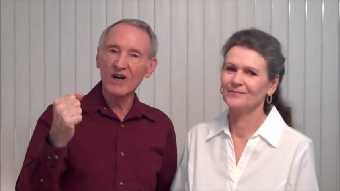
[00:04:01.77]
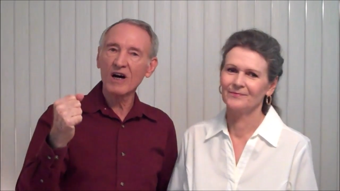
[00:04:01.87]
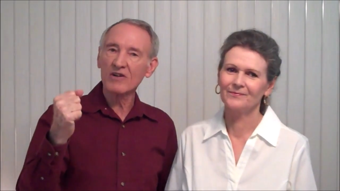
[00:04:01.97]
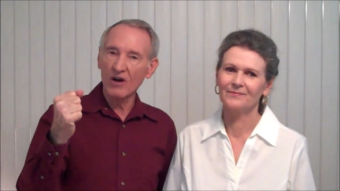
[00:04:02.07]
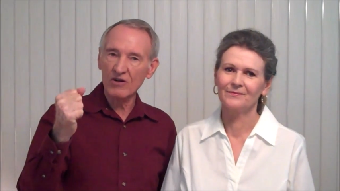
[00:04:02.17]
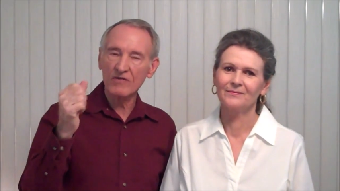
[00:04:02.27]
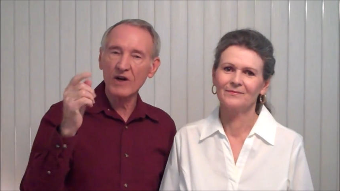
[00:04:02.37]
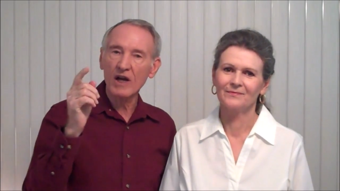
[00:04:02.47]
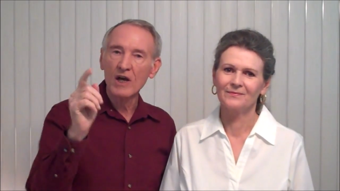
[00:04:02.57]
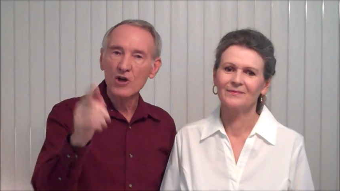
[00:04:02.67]
Speaker 1: God, a daughter of
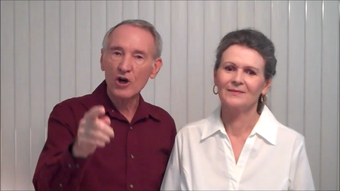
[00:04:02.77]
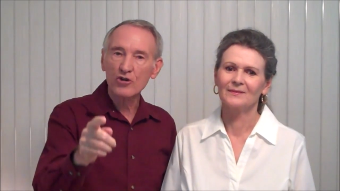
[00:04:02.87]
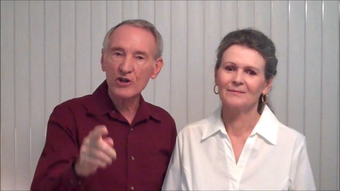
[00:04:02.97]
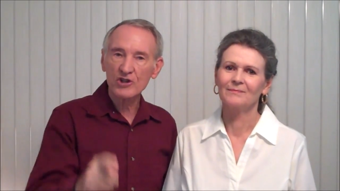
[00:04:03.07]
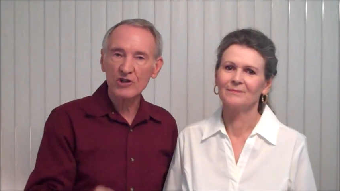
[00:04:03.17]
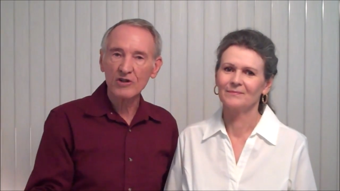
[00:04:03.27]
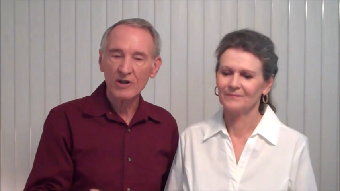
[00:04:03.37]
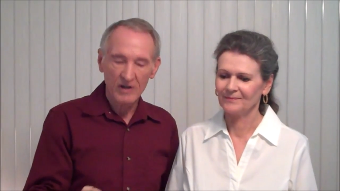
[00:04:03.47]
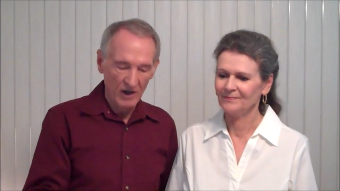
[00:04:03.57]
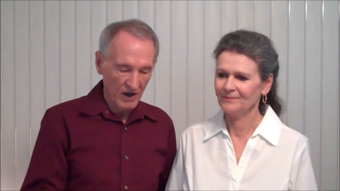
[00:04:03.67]
God, a Christian.
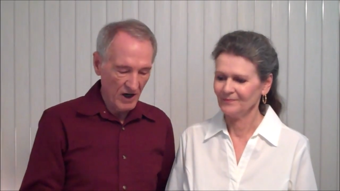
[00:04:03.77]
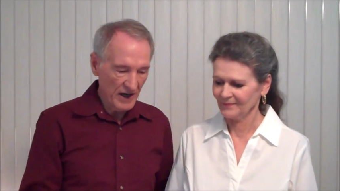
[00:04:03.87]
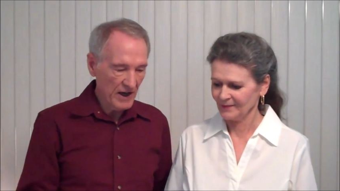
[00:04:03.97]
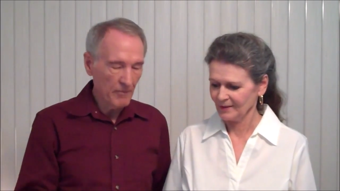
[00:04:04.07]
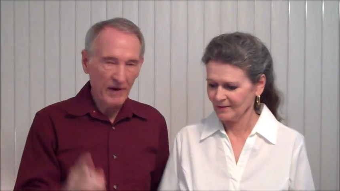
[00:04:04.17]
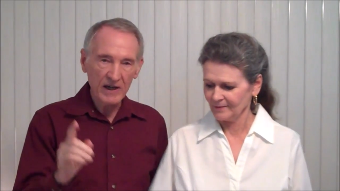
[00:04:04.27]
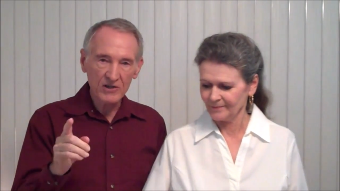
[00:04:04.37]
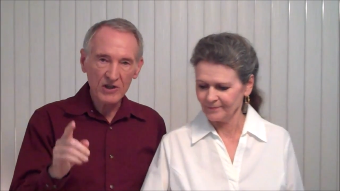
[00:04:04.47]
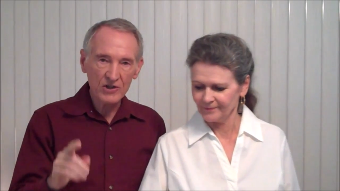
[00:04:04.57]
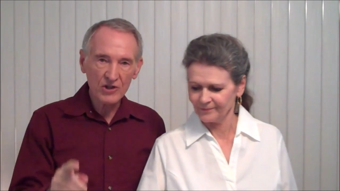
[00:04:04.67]
Mm-hmm. All right, now pay
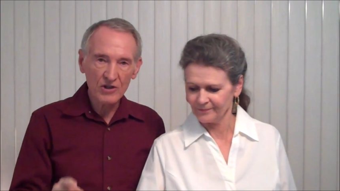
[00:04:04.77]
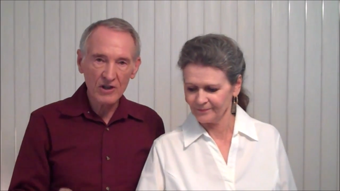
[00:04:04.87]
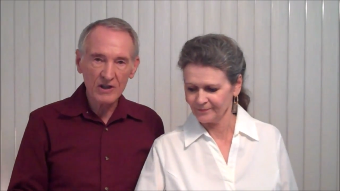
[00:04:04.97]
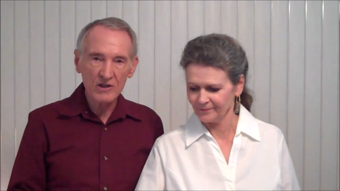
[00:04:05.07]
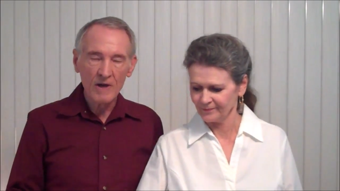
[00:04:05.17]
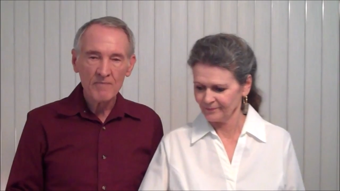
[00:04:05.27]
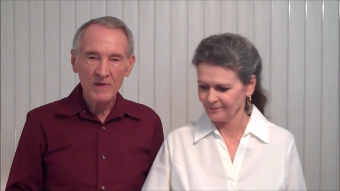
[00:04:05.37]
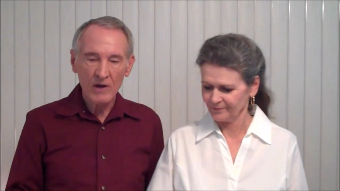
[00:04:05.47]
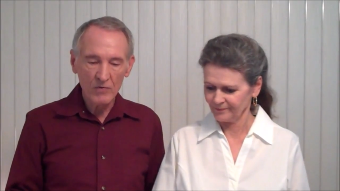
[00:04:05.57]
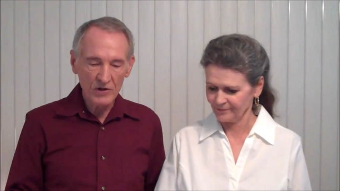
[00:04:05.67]
attention to this
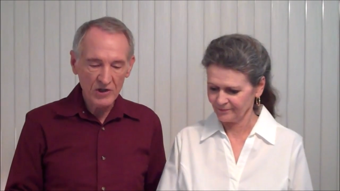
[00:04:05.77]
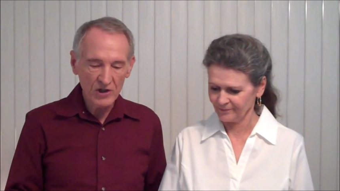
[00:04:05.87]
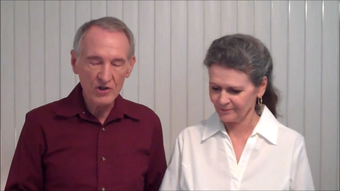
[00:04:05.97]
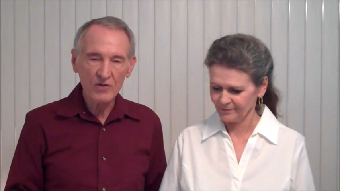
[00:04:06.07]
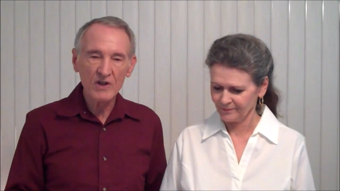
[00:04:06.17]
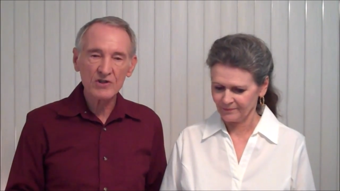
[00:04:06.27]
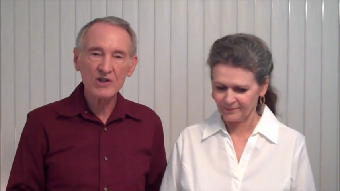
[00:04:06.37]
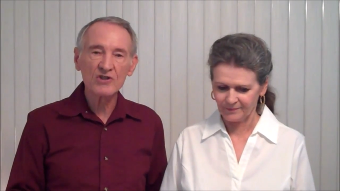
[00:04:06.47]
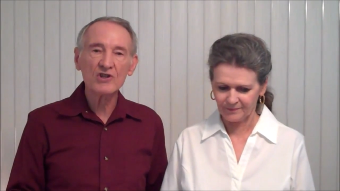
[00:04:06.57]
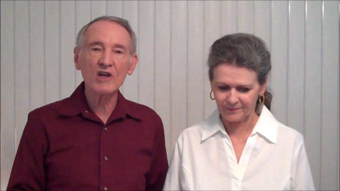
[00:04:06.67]
that we're teaching. This
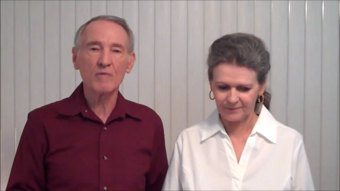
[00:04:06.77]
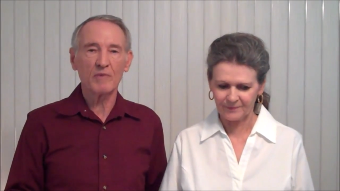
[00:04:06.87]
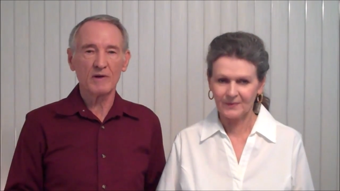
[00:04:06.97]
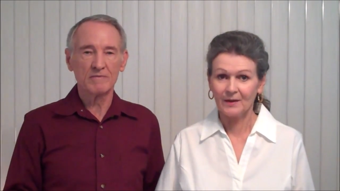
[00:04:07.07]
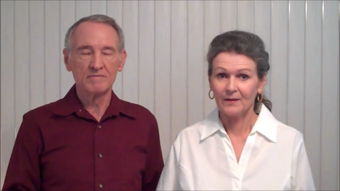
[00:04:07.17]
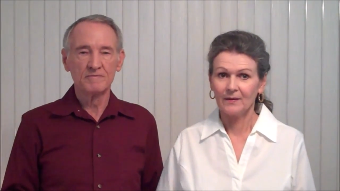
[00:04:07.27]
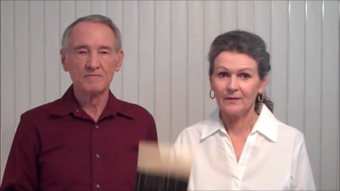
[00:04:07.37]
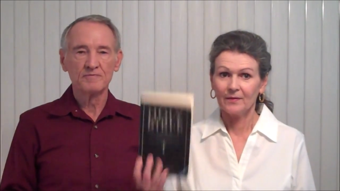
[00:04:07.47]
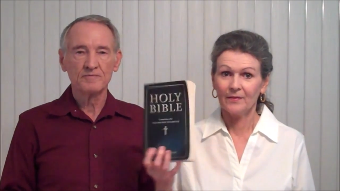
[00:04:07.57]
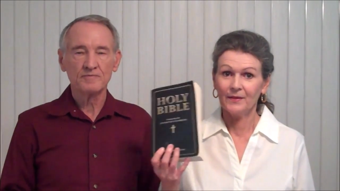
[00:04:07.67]
is deep.
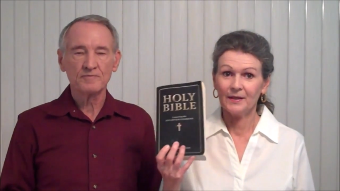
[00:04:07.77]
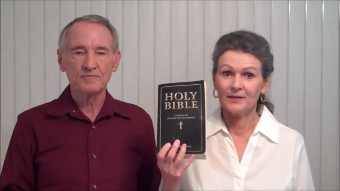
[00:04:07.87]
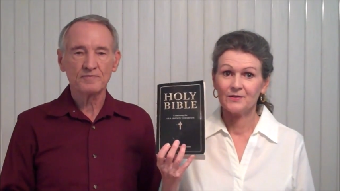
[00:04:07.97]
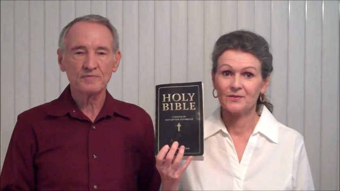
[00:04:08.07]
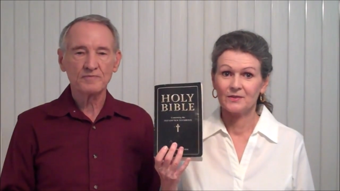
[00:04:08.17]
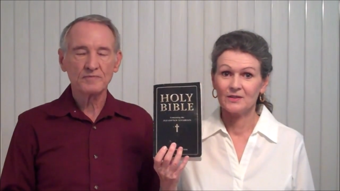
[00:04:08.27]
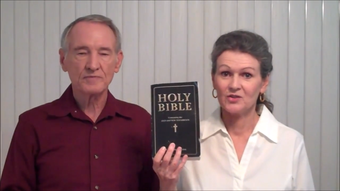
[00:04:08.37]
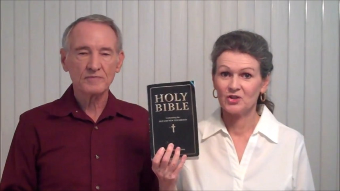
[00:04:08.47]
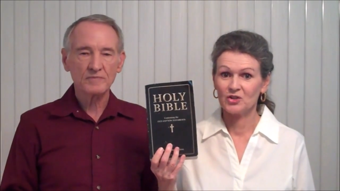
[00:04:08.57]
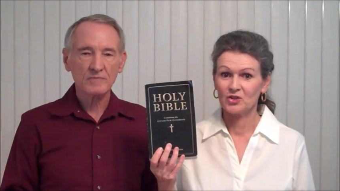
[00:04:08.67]
Speaker 2: This
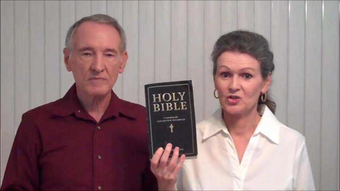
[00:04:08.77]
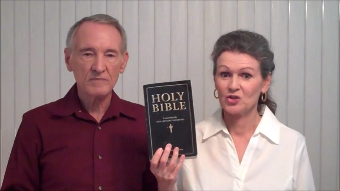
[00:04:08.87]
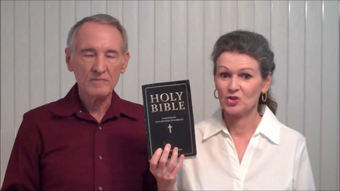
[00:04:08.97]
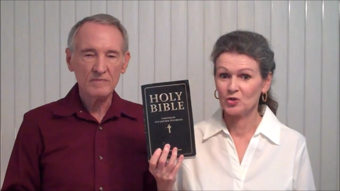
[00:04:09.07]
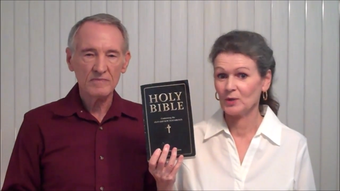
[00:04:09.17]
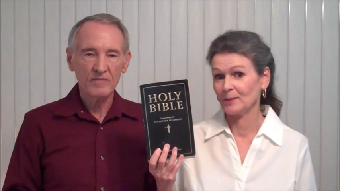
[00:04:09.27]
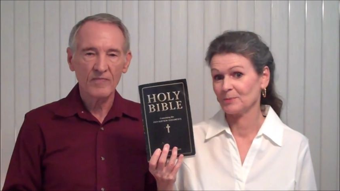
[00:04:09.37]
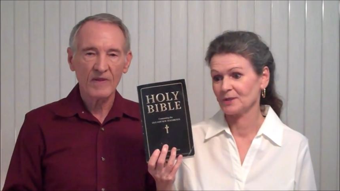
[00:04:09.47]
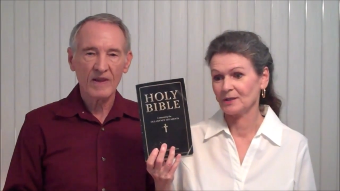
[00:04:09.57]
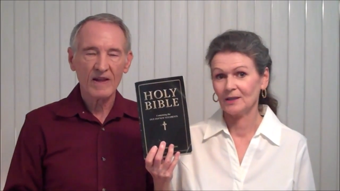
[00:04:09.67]
is just a
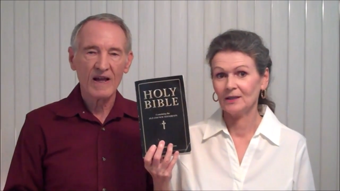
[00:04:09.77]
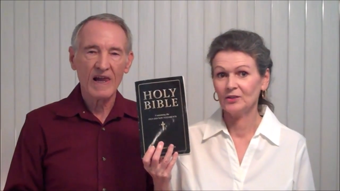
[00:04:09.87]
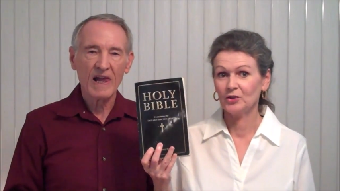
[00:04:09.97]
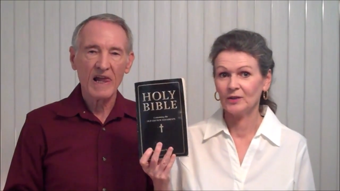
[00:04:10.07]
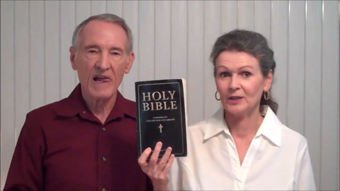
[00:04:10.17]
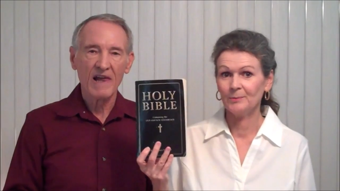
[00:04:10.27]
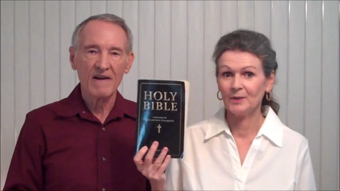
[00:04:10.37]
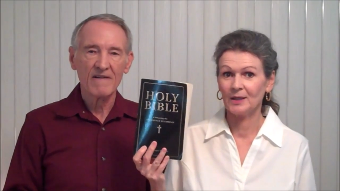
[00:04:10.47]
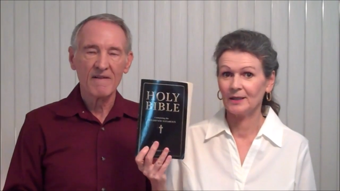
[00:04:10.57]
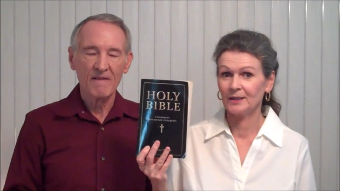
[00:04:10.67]
script, and you're
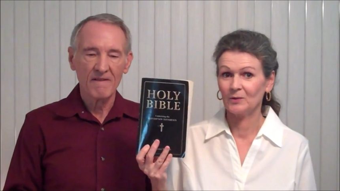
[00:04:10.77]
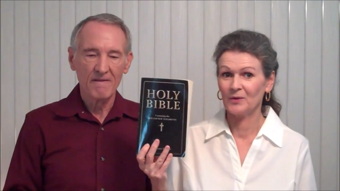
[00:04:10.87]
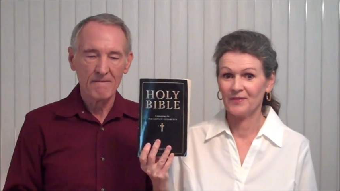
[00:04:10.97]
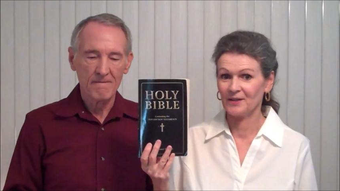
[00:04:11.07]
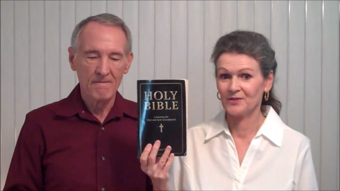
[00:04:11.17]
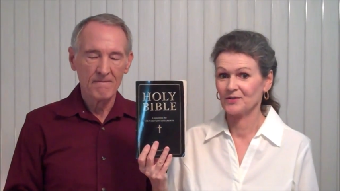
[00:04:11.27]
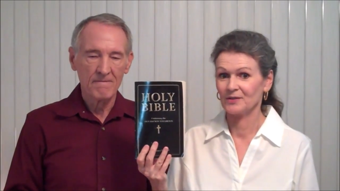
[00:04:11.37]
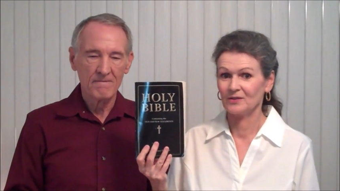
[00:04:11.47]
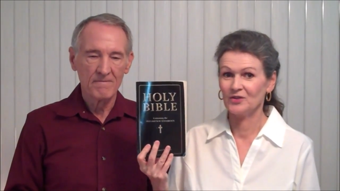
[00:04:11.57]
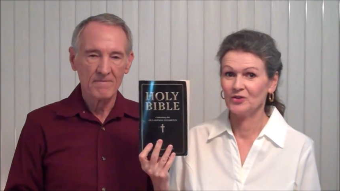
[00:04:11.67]
emulating with this.
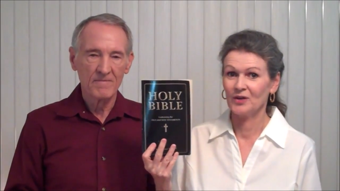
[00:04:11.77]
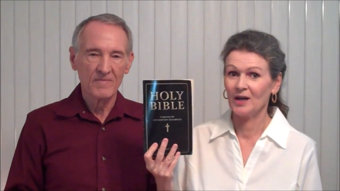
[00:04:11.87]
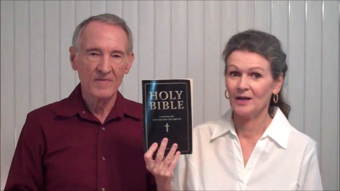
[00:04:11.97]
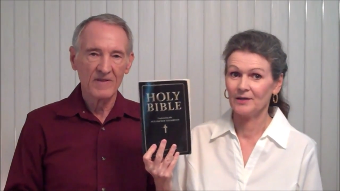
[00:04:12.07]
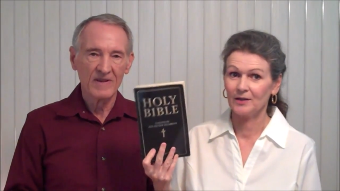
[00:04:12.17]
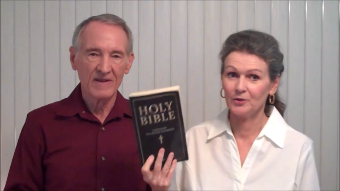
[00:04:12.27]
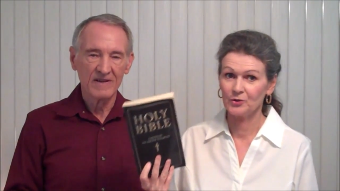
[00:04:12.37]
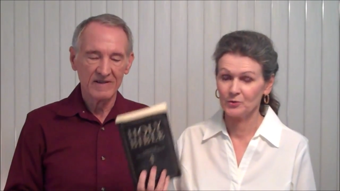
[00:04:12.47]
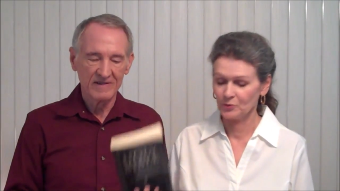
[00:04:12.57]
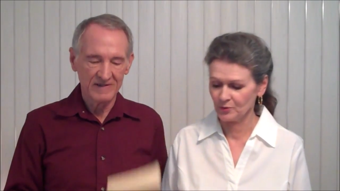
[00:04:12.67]
You're not a
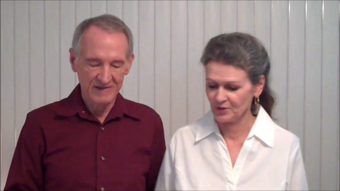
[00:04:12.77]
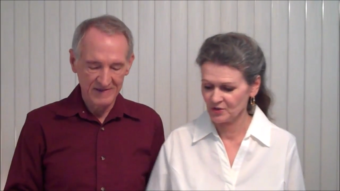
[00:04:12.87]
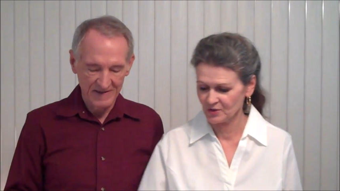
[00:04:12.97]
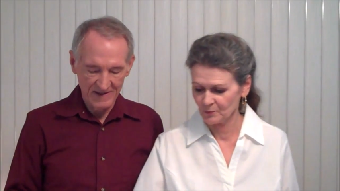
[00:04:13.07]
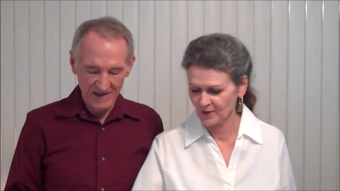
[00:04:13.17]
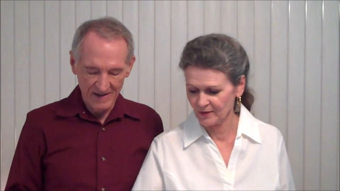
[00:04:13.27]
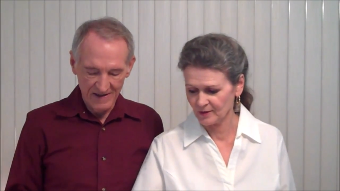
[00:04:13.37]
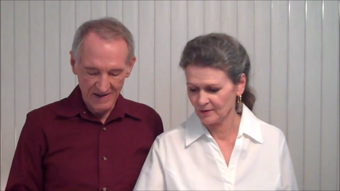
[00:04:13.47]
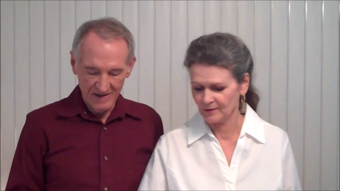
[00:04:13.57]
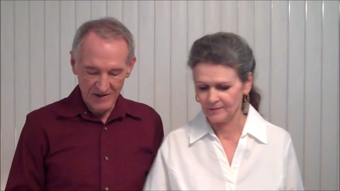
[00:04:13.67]
true Christian with it.